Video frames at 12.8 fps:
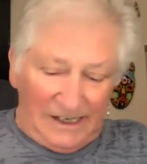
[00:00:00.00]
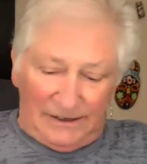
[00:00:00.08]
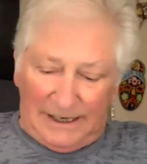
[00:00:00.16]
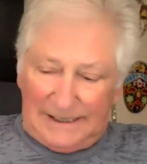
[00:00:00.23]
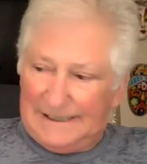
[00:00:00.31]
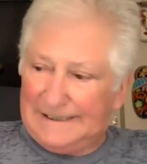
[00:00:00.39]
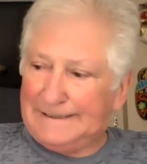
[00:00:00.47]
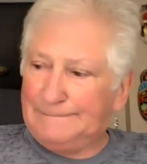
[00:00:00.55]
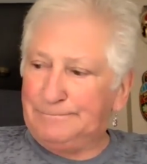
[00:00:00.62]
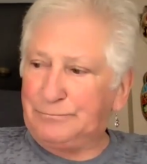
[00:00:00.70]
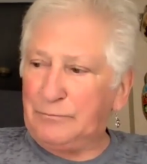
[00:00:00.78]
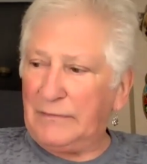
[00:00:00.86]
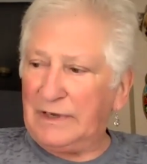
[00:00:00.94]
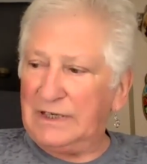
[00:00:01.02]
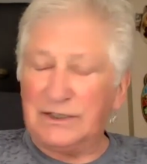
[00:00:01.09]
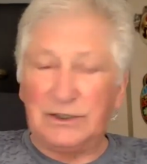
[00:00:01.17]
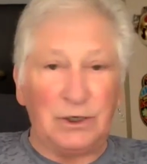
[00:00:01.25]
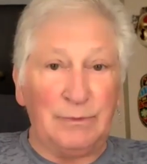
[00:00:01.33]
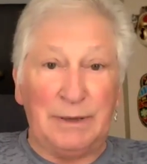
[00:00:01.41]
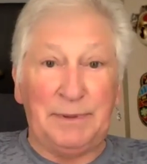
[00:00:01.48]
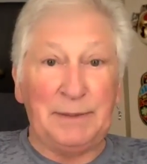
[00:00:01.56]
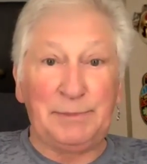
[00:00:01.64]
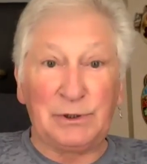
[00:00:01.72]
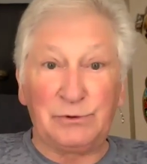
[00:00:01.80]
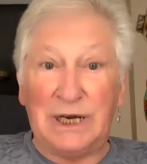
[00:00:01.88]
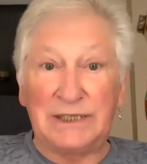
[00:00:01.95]
All right. Um, so many
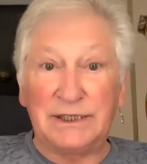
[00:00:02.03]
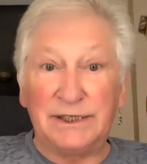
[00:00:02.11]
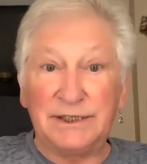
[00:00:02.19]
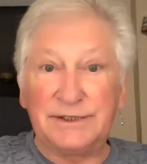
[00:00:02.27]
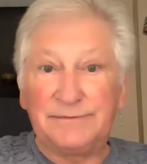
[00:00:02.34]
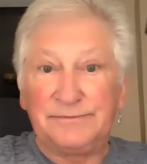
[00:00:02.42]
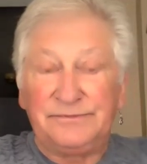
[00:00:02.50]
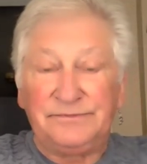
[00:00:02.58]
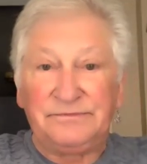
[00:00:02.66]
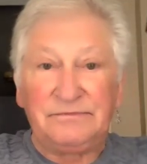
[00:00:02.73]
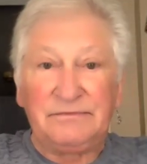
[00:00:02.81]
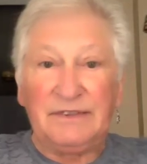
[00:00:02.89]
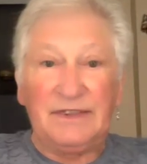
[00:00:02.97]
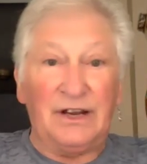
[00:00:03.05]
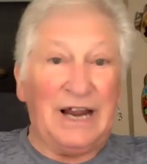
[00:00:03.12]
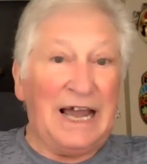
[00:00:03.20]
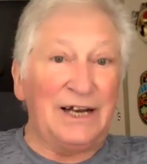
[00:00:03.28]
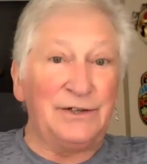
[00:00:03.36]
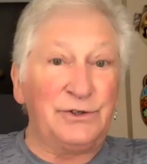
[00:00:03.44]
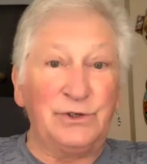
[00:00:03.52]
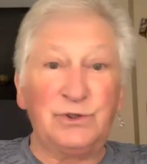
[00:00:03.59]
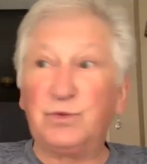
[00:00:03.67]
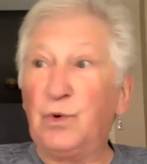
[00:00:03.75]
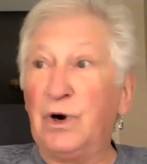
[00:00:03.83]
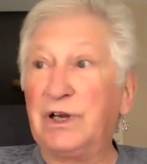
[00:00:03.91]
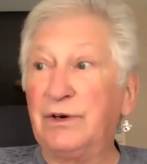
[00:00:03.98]
people are restless. Their
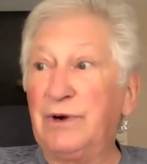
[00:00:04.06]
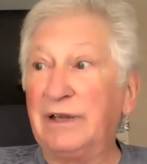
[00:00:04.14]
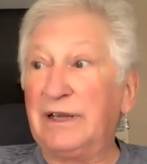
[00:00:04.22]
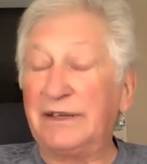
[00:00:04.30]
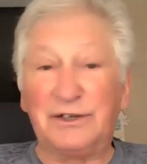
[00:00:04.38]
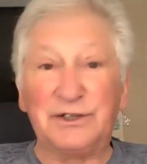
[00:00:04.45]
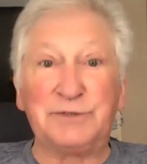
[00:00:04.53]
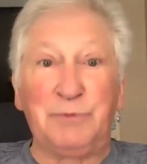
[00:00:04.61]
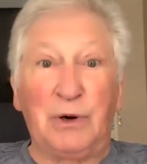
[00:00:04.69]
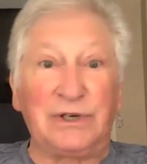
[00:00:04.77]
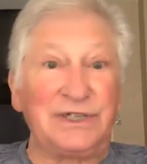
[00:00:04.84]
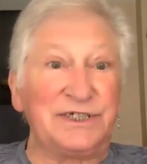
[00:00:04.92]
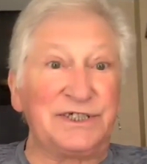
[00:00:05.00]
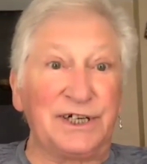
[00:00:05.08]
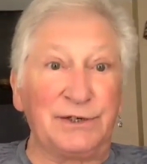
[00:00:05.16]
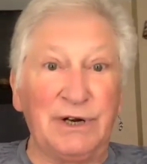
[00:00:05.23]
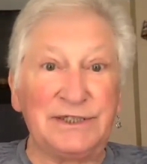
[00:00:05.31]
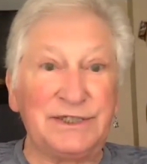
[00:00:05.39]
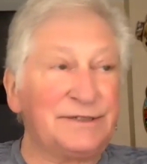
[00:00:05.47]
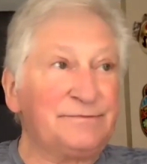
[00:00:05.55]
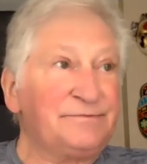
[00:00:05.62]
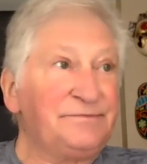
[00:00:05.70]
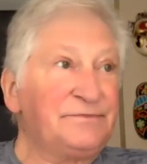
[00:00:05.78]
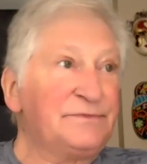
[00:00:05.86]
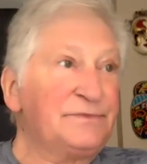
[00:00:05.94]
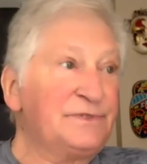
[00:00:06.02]
attitudes walking around like they're smoking cigarettes,
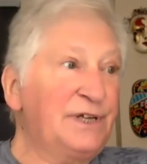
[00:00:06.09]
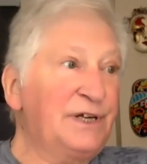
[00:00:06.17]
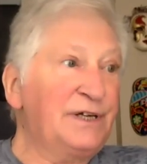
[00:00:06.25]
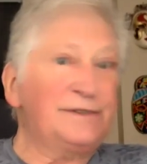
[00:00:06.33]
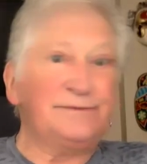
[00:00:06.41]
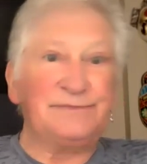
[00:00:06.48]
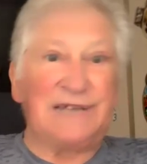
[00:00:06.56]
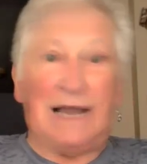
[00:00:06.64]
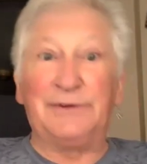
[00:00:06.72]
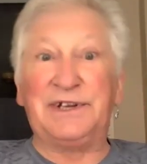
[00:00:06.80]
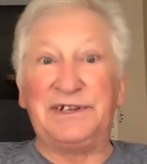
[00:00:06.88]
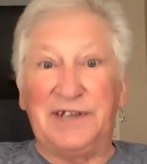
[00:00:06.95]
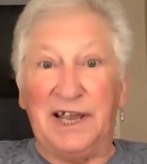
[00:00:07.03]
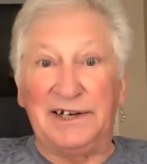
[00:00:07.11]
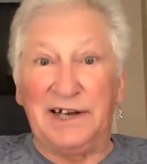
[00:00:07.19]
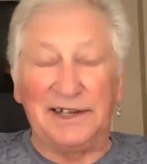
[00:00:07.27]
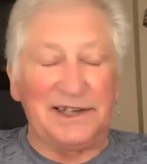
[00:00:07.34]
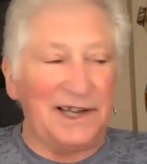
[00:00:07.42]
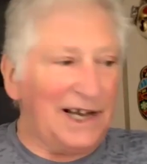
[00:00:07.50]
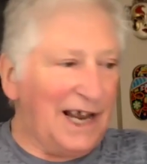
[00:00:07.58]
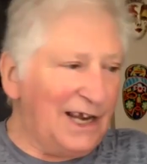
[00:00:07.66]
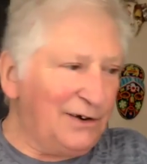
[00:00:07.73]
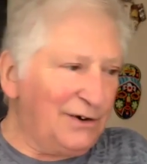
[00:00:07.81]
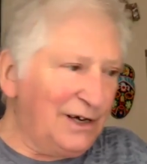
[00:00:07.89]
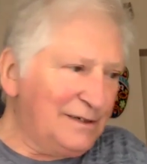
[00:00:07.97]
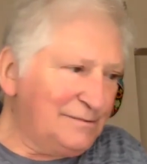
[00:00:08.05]
you know, counting 10 not to get
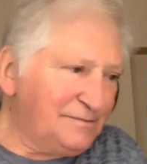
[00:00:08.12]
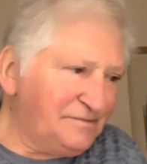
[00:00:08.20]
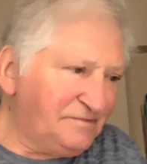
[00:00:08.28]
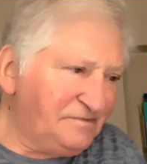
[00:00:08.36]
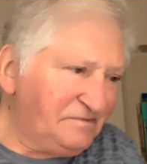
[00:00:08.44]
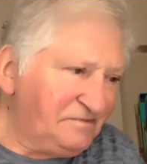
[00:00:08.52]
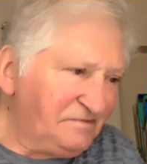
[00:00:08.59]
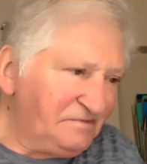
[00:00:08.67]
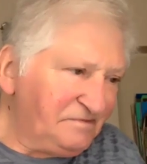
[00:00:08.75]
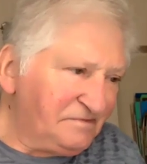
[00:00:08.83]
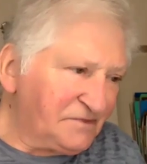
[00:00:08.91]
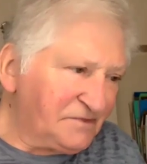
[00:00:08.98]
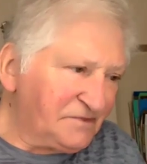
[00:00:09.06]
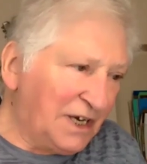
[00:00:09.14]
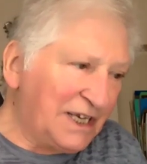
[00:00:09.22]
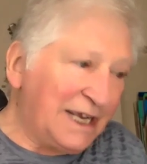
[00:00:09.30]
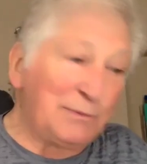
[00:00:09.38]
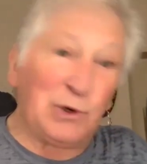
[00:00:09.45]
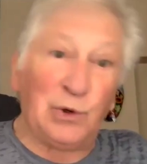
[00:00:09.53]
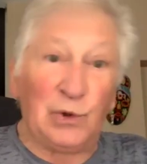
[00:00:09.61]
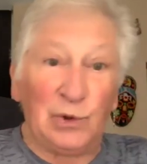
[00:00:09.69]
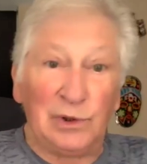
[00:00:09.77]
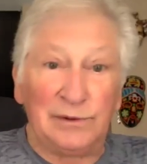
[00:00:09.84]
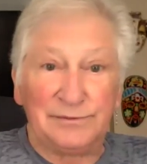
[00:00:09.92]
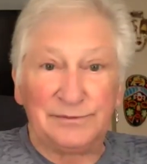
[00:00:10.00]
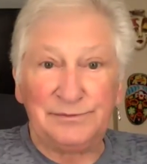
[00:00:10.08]
angry, trying to keep
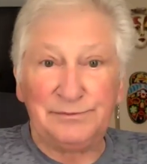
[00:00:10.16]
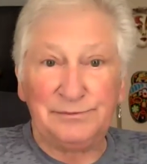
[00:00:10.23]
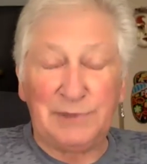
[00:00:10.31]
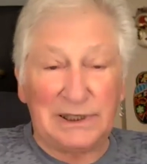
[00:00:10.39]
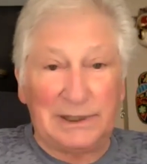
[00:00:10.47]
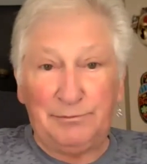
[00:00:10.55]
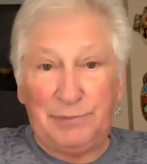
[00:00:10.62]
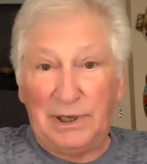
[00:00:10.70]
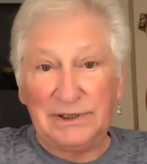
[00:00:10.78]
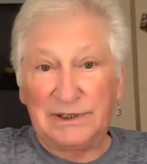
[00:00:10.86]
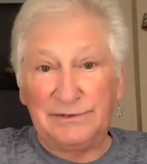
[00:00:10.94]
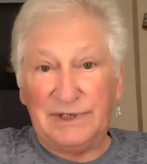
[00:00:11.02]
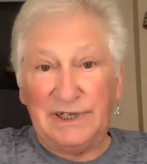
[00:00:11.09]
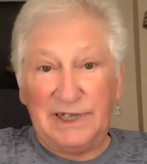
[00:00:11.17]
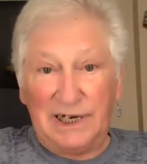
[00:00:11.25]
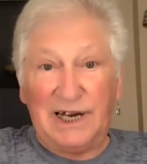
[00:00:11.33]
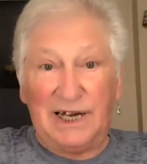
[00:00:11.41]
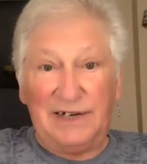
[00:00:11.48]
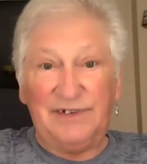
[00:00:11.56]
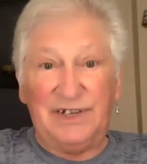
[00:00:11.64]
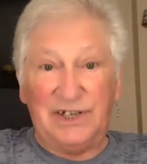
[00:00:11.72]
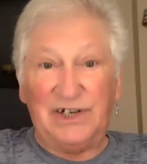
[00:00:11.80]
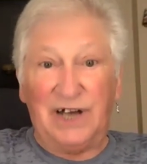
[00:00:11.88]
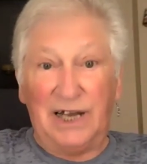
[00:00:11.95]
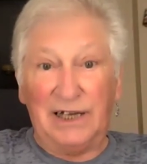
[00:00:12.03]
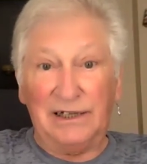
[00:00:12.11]
cool, but compulsively they're kind of in
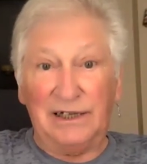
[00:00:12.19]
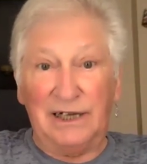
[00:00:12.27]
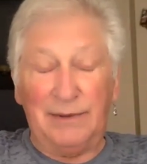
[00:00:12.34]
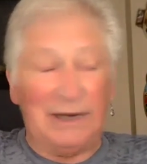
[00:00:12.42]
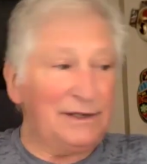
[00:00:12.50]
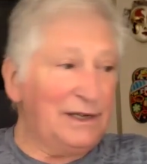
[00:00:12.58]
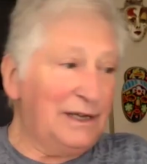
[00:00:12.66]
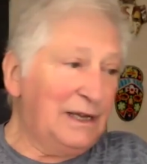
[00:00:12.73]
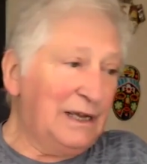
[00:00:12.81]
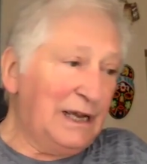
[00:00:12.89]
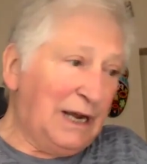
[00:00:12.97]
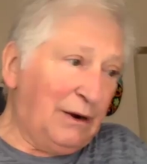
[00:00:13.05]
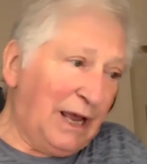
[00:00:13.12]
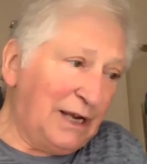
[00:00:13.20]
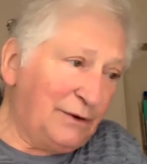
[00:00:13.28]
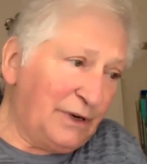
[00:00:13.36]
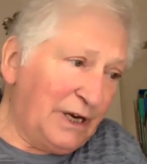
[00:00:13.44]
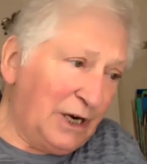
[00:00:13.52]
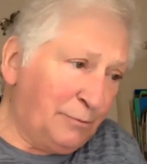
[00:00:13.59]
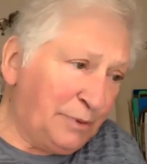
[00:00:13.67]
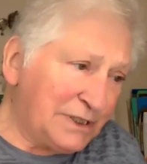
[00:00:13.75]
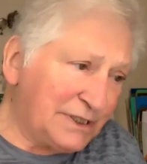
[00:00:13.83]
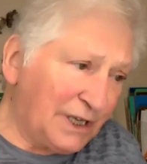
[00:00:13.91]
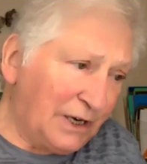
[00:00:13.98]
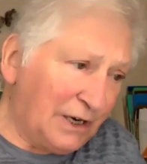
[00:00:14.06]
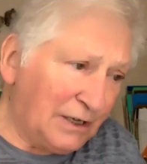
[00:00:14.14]
denial about how angry or how
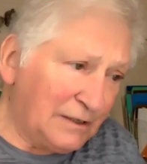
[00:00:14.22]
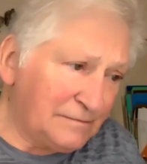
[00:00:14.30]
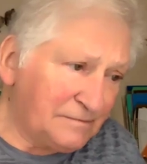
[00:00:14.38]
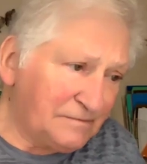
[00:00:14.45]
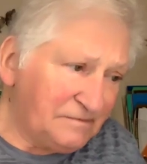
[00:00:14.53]
pissed they are.